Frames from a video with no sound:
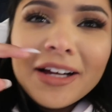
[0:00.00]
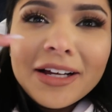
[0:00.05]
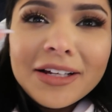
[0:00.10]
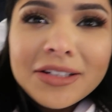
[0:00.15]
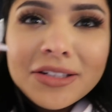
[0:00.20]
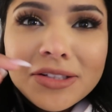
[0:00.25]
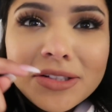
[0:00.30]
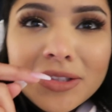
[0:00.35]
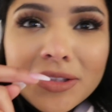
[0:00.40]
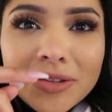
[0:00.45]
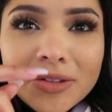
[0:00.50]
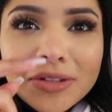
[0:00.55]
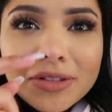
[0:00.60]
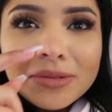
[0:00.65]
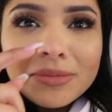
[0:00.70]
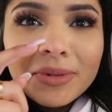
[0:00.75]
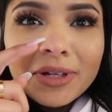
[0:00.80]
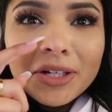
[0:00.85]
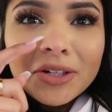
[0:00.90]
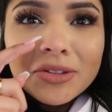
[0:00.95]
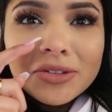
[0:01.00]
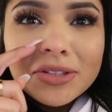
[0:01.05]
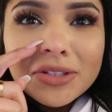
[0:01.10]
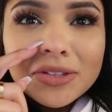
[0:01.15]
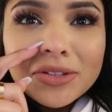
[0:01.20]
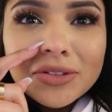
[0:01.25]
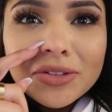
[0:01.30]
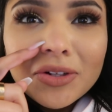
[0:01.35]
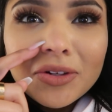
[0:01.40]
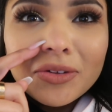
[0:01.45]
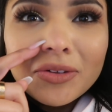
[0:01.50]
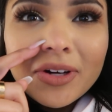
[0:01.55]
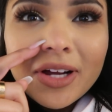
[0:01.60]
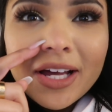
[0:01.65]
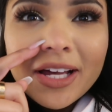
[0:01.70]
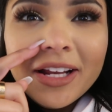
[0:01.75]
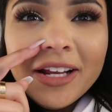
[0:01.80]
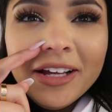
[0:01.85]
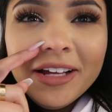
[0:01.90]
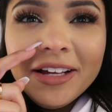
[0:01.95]
I just noticed my nose is so
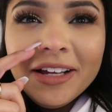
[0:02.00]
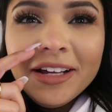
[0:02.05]
red.